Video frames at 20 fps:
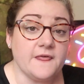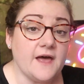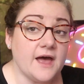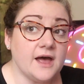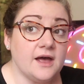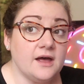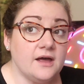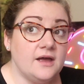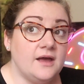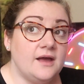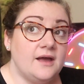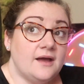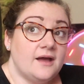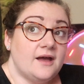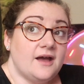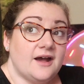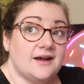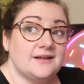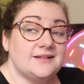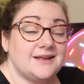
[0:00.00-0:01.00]
that,
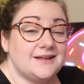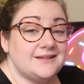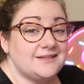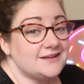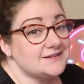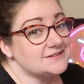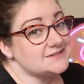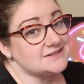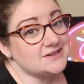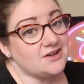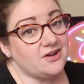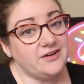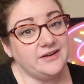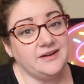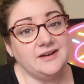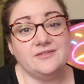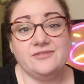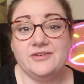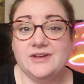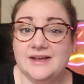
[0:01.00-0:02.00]
and then that's
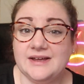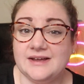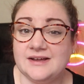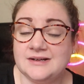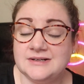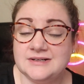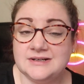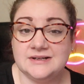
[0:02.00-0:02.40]
kind of it.